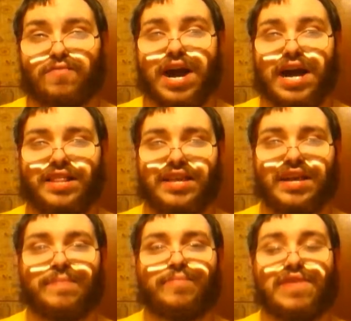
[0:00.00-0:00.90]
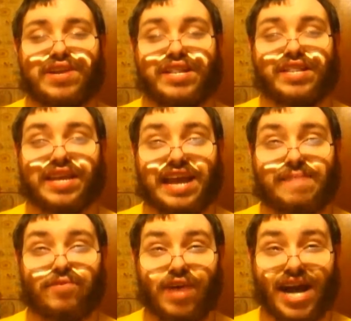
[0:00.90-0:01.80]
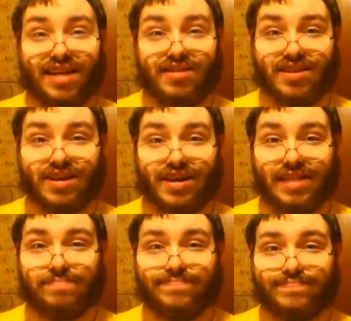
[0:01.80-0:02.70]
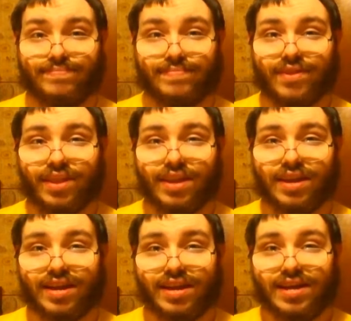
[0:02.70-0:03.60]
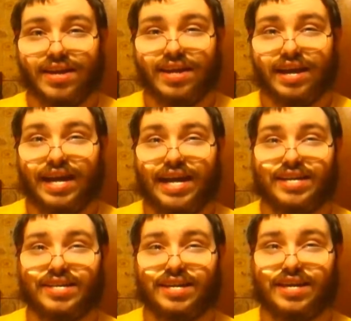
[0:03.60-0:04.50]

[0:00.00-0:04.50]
when I believe I did the game last time. And